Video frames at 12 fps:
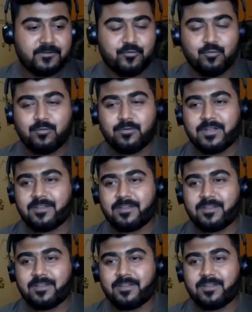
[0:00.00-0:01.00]
true.
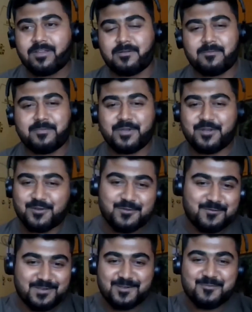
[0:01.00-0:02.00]
Like uh,
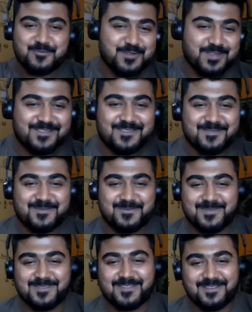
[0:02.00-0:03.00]
because we are both
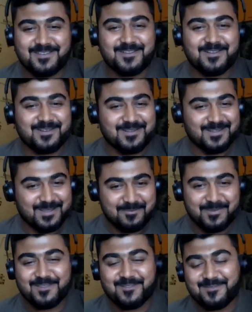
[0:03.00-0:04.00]
ex uh,
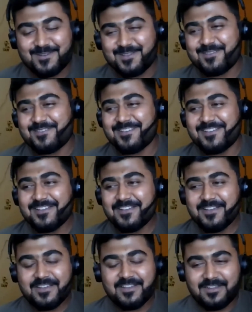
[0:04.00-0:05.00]
MSFTs,
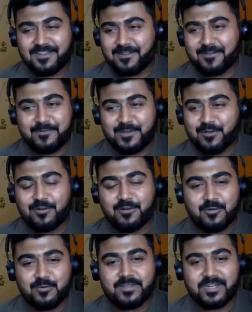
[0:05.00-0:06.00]
uh, we all
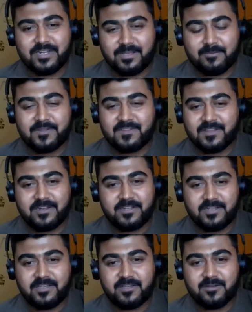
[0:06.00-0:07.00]
know that
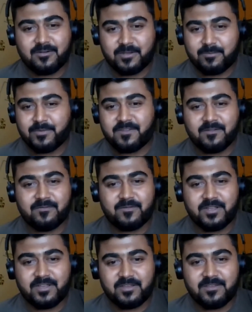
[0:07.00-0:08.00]
MSIT or
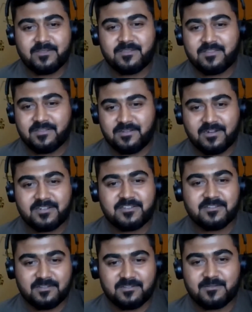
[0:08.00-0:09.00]
MSFT is the
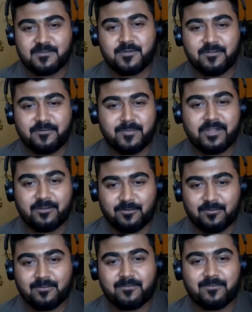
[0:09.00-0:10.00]
largest customer of
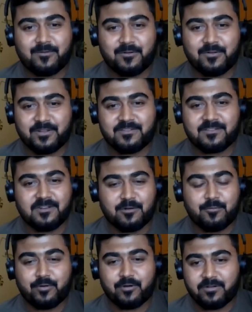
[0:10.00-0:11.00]
Microsoft for its
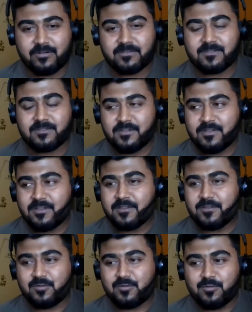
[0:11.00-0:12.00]
cloud products.
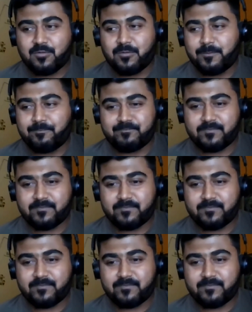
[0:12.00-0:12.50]
So